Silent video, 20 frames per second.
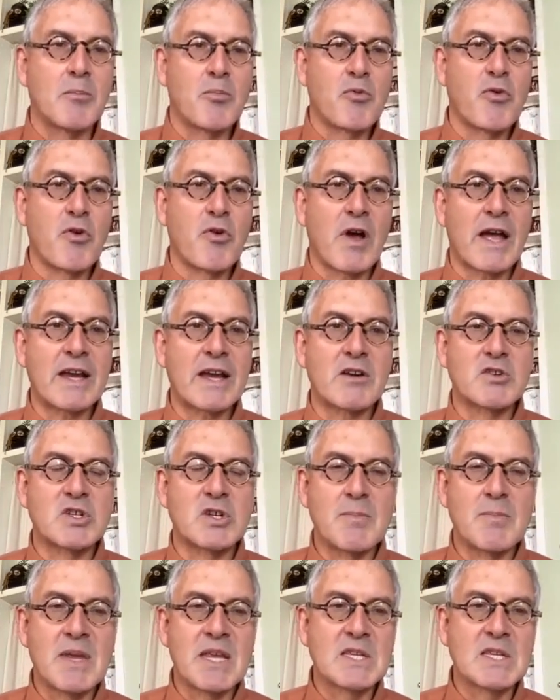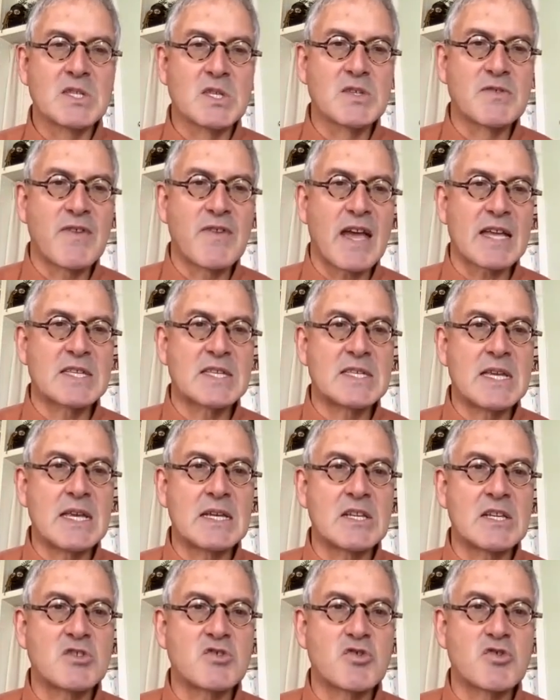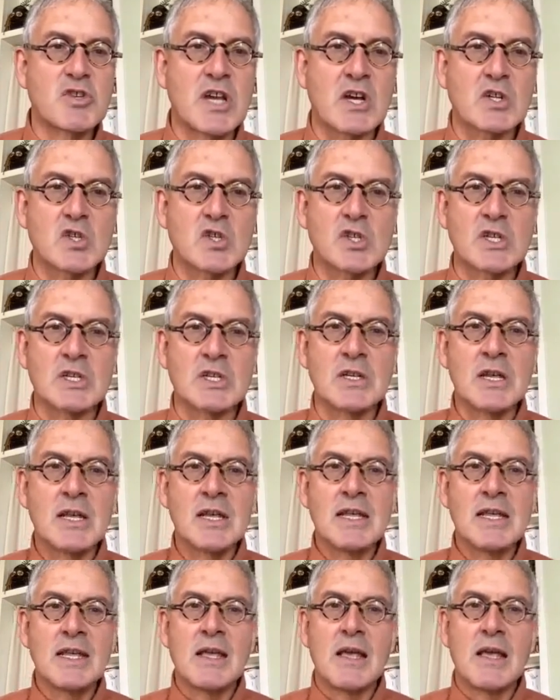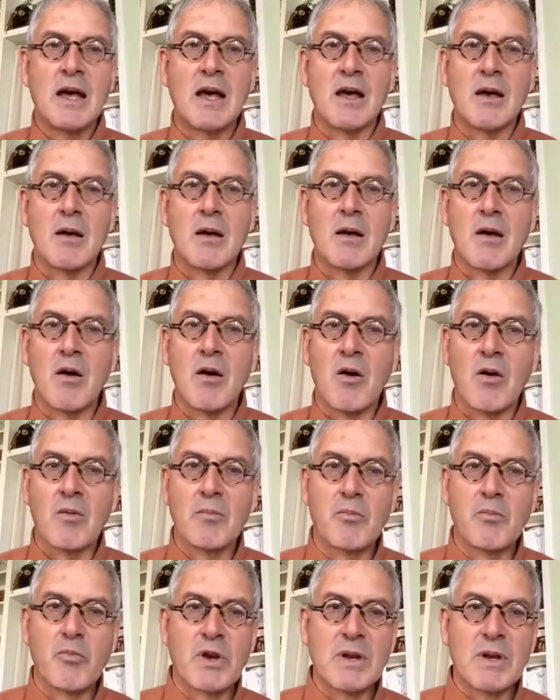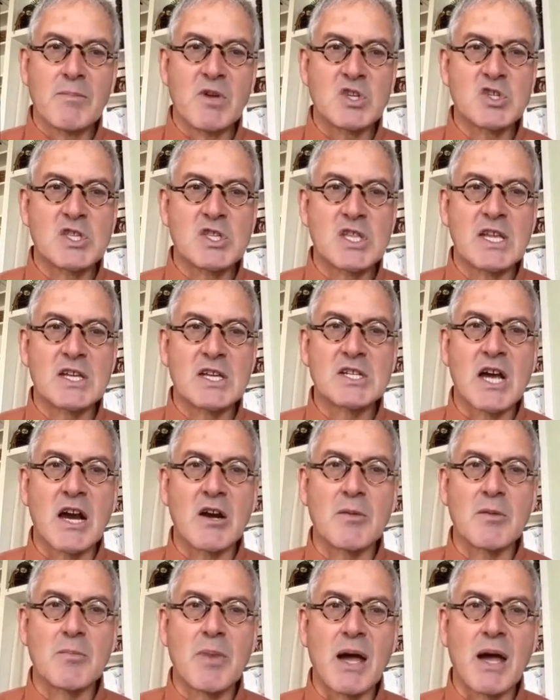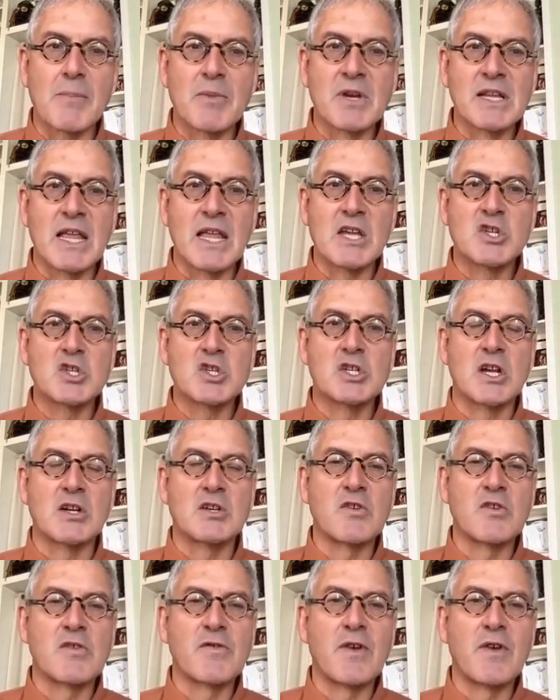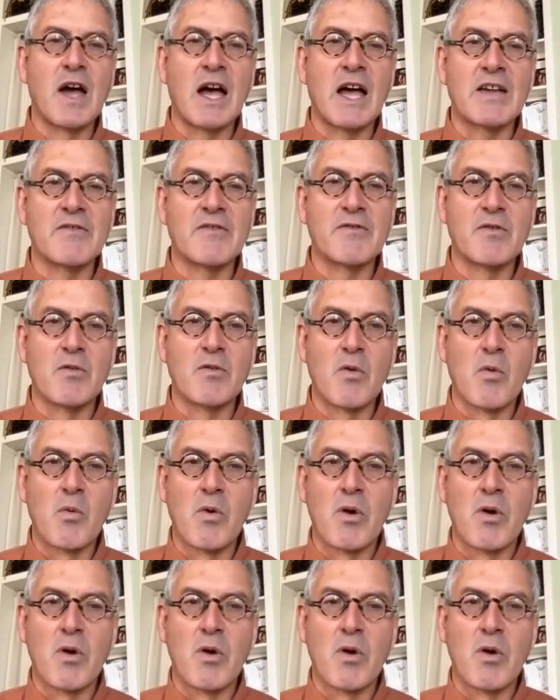Prior to measles vaccine introduction, pretty much the entire population under 5